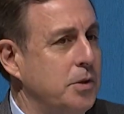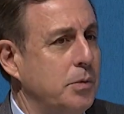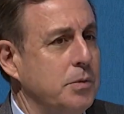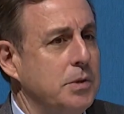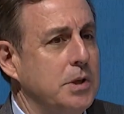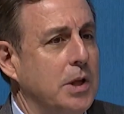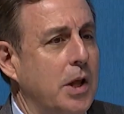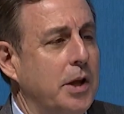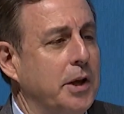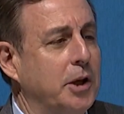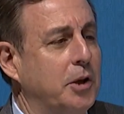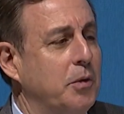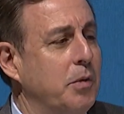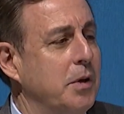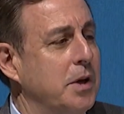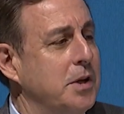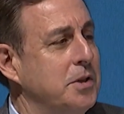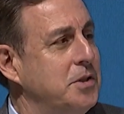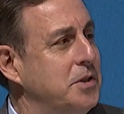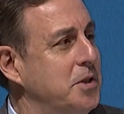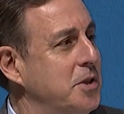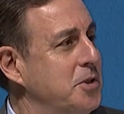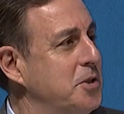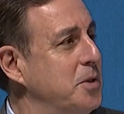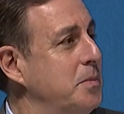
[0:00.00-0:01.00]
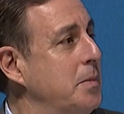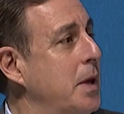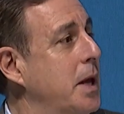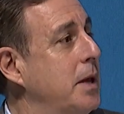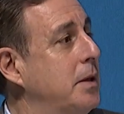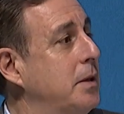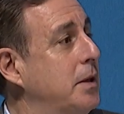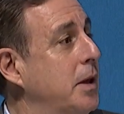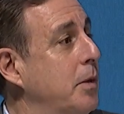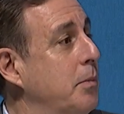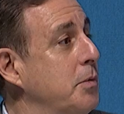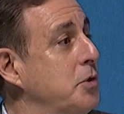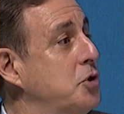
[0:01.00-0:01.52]
there was a lot of criticism
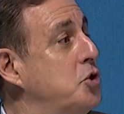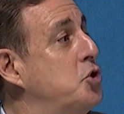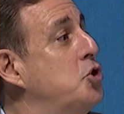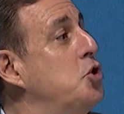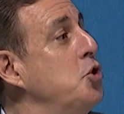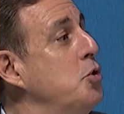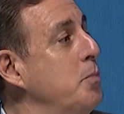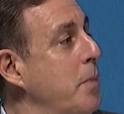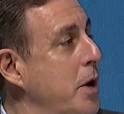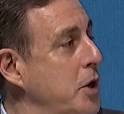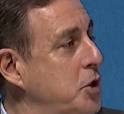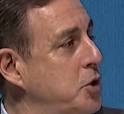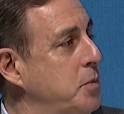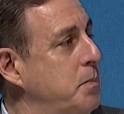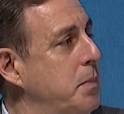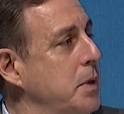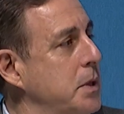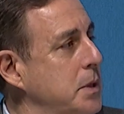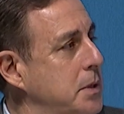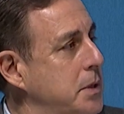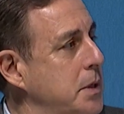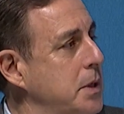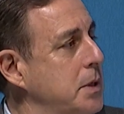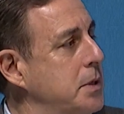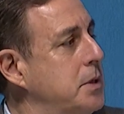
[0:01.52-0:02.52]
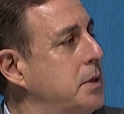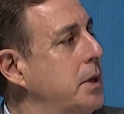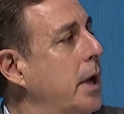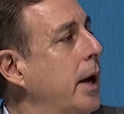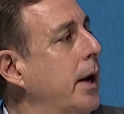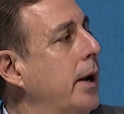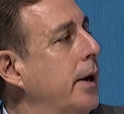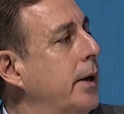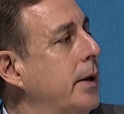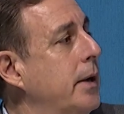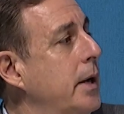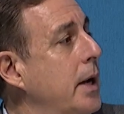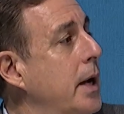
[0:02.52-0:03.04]
that there was too much business
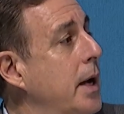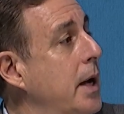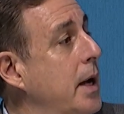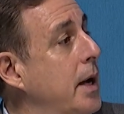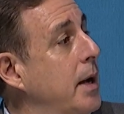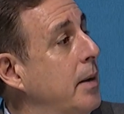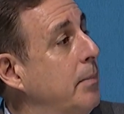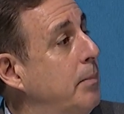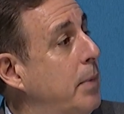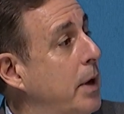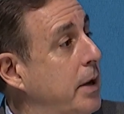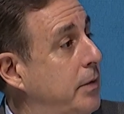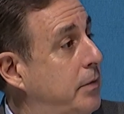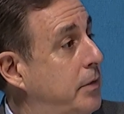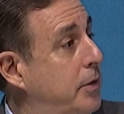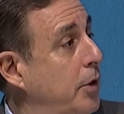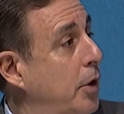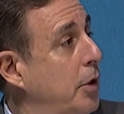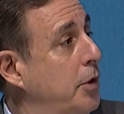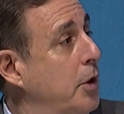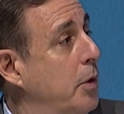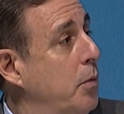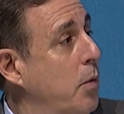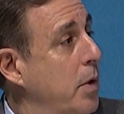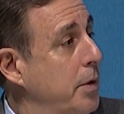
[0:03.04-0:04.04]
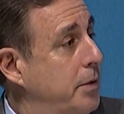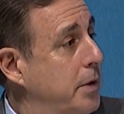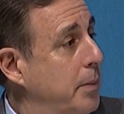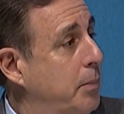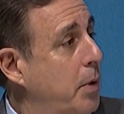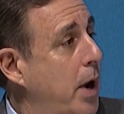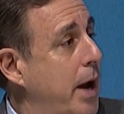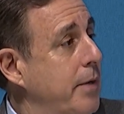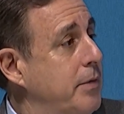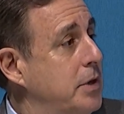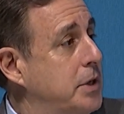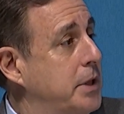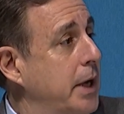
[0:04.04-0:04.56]
there. No, but they're the one, the
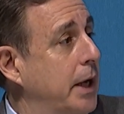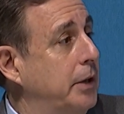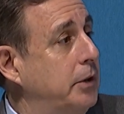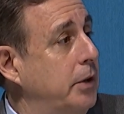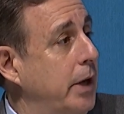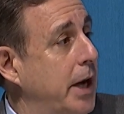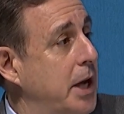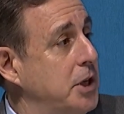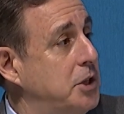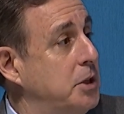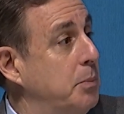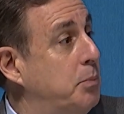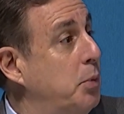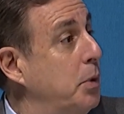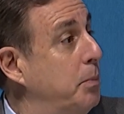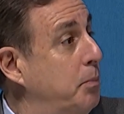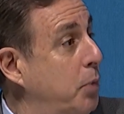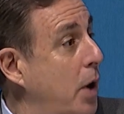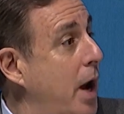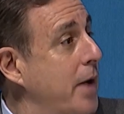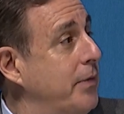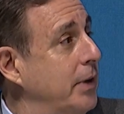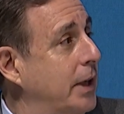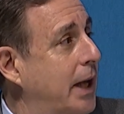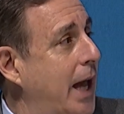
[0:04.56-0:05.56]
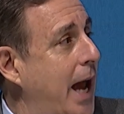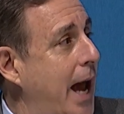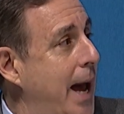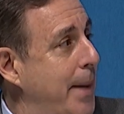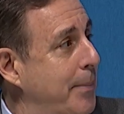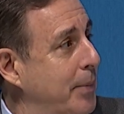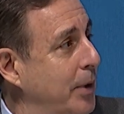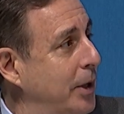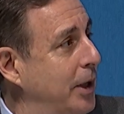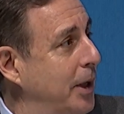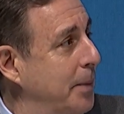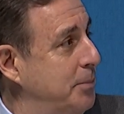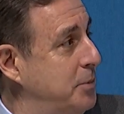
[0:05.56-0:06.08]
private sector has to put private
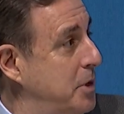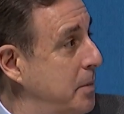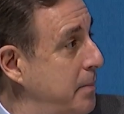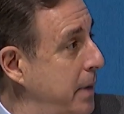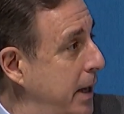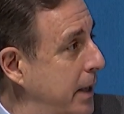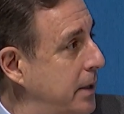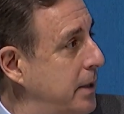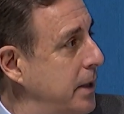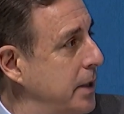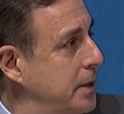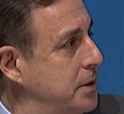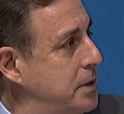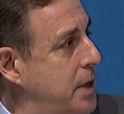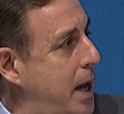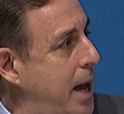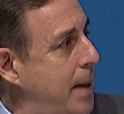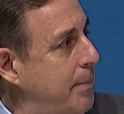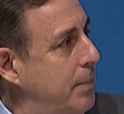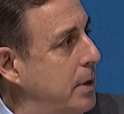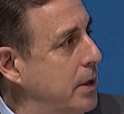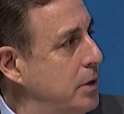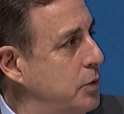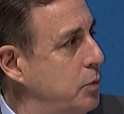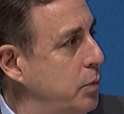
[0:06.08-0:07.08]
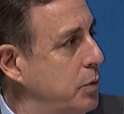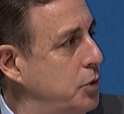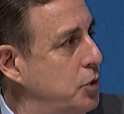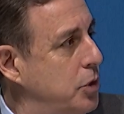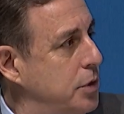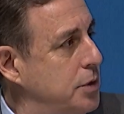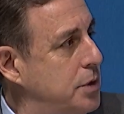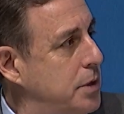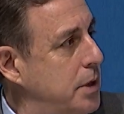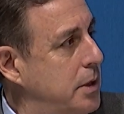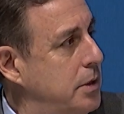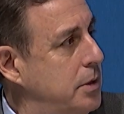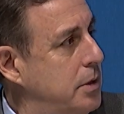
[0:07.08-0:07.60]
capital up to make things happen, is what you're
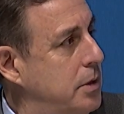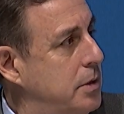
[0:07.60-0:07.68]
saying?